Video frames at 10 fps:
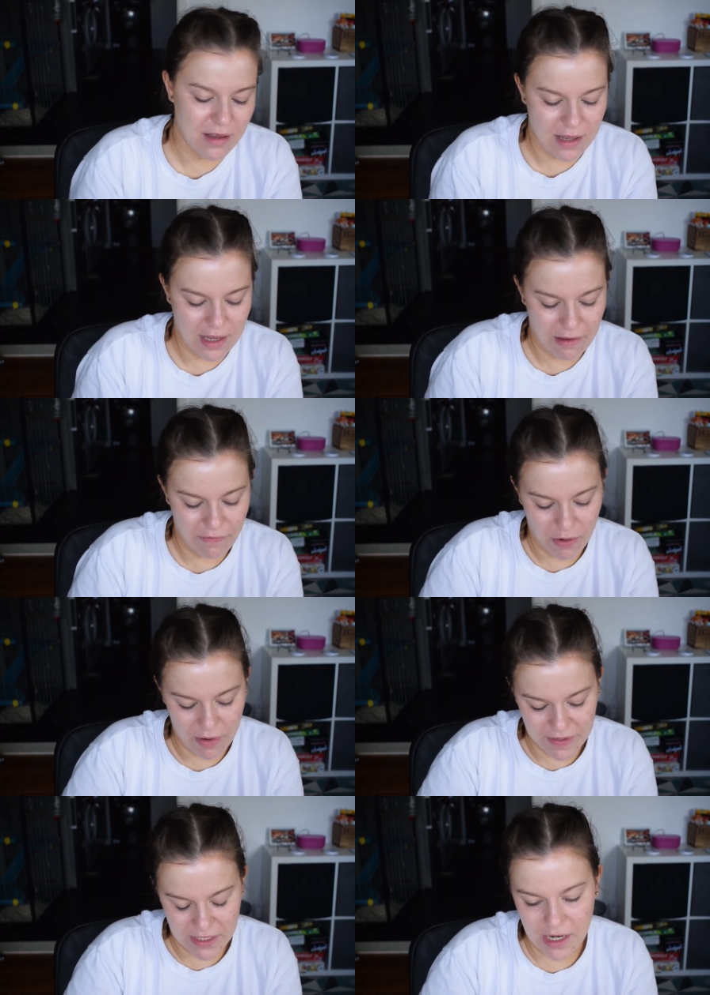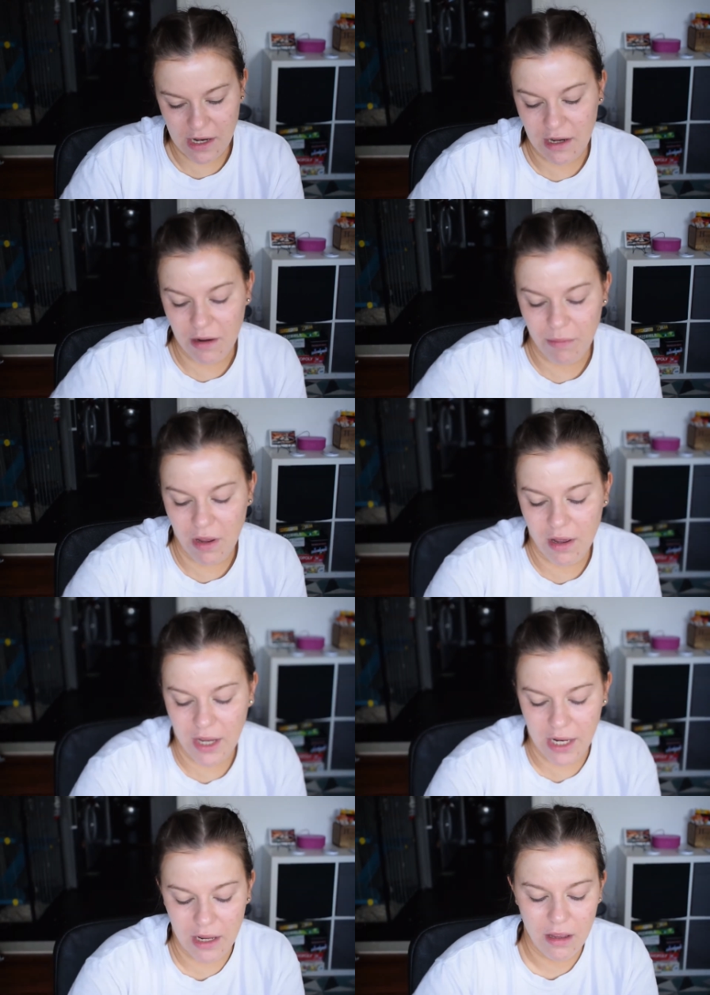if you have seen
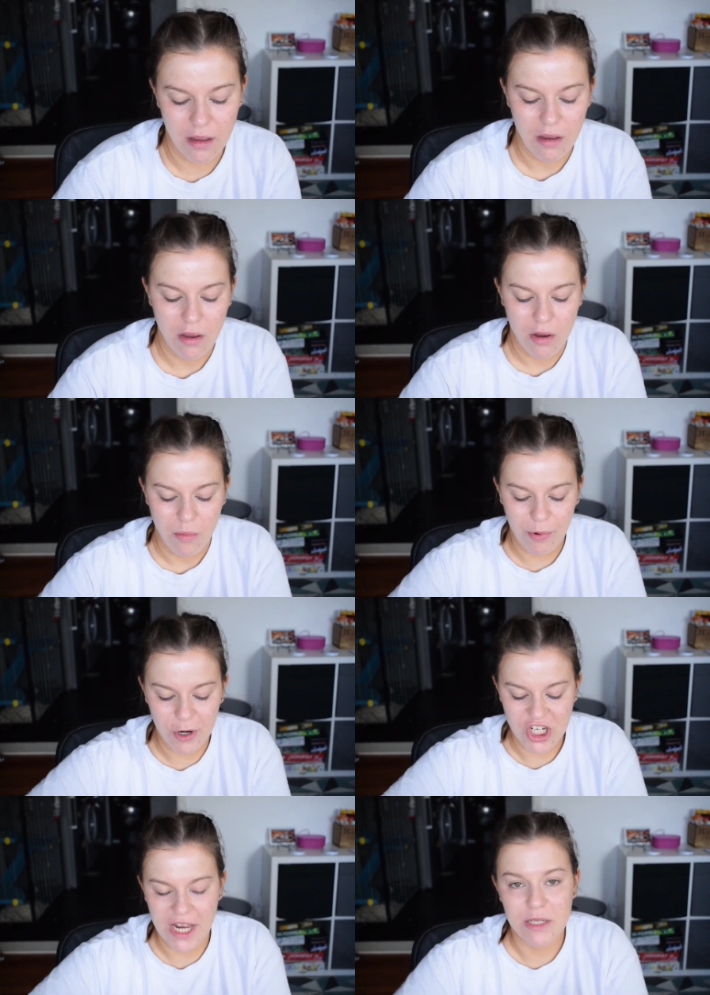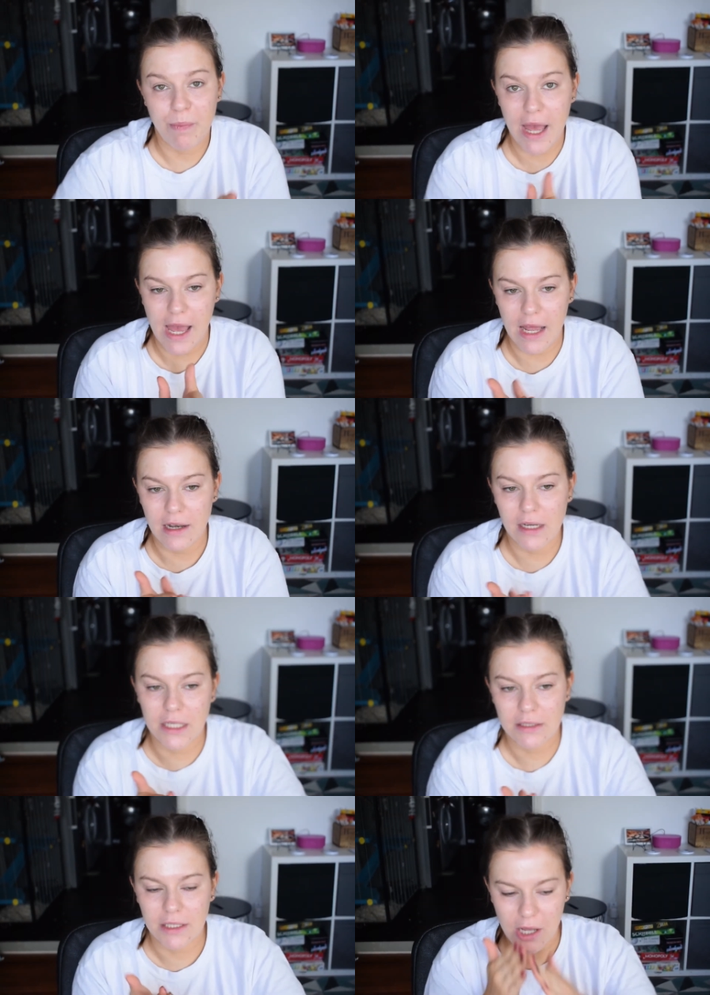my Project Pan
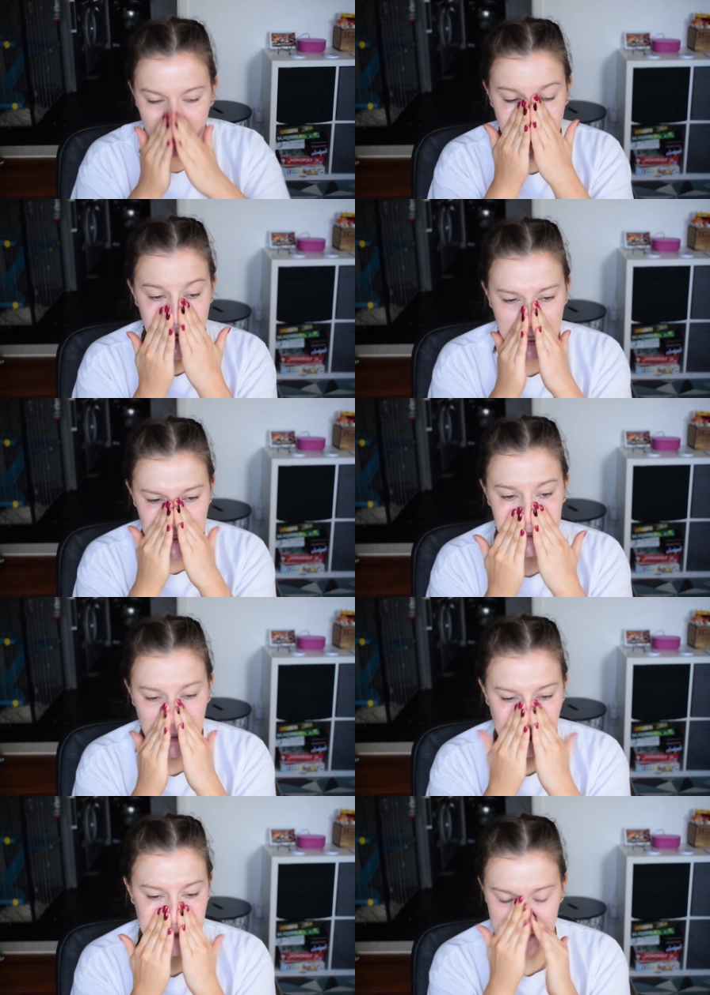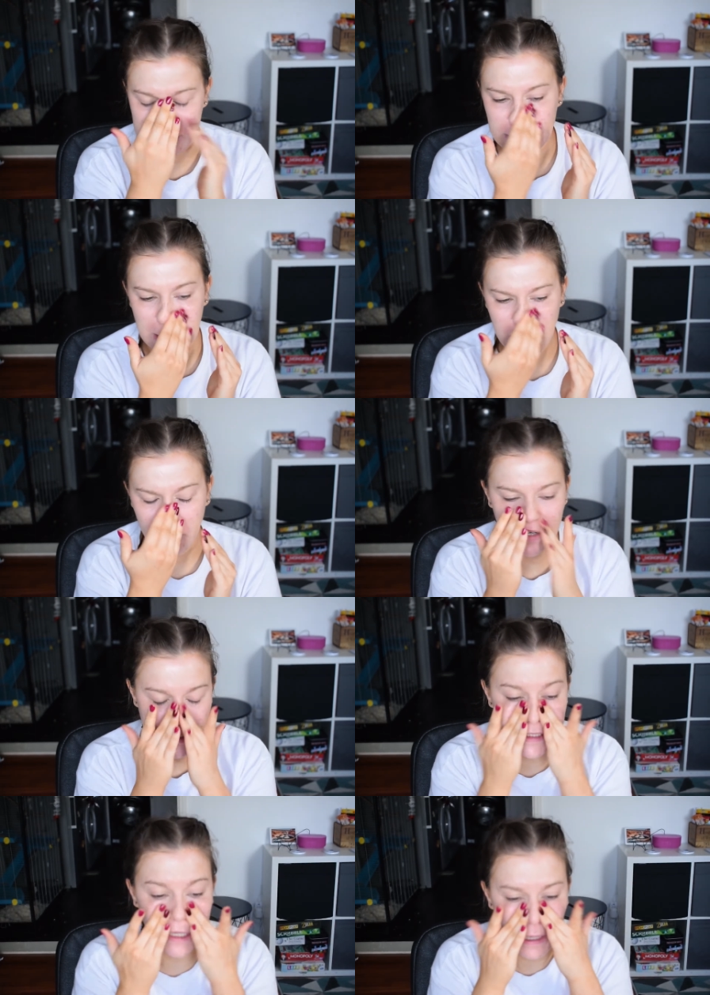update, this is currently
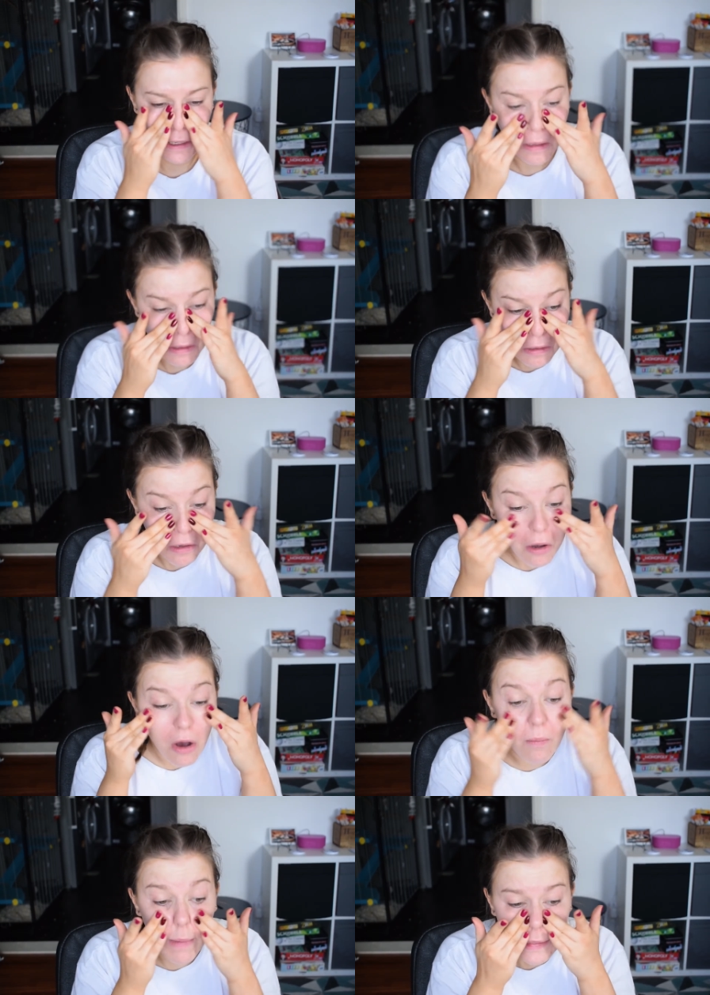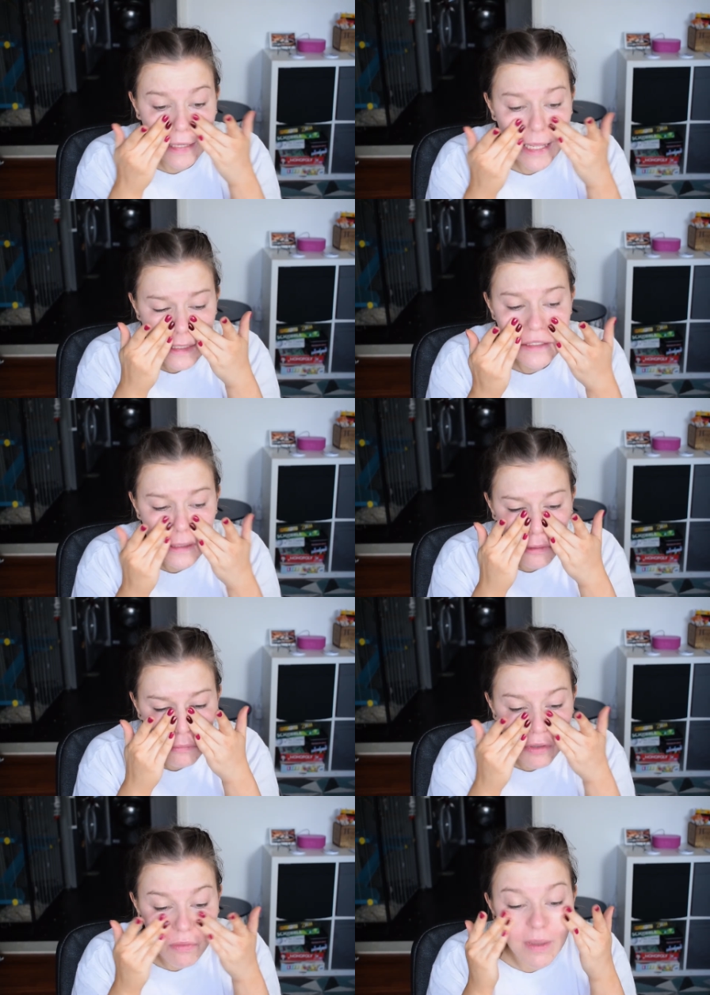sat on my desk
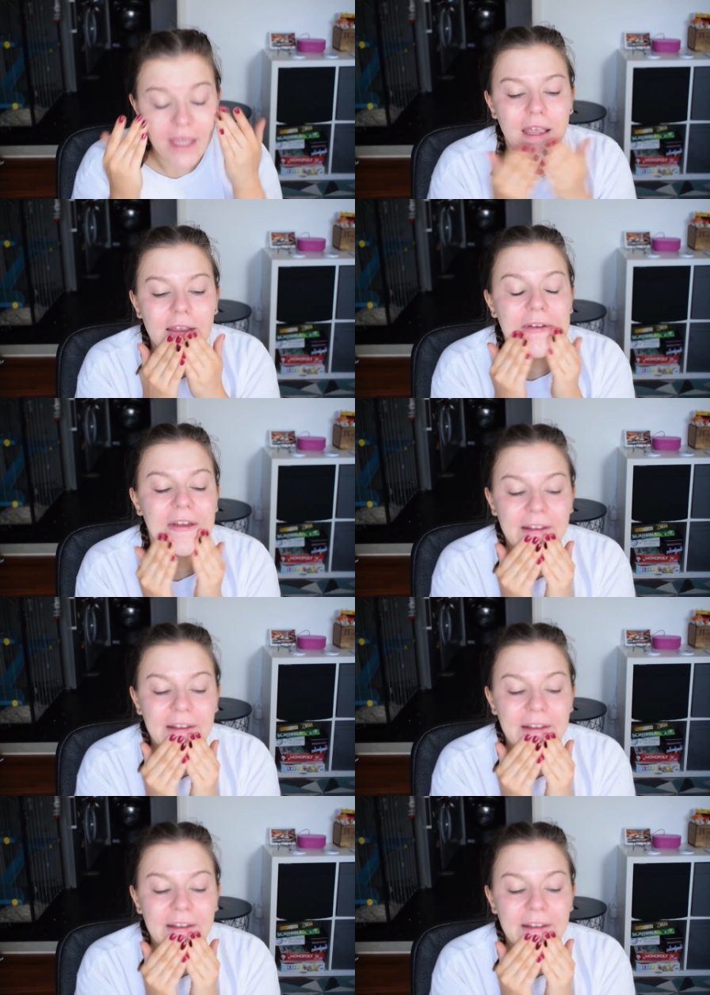with me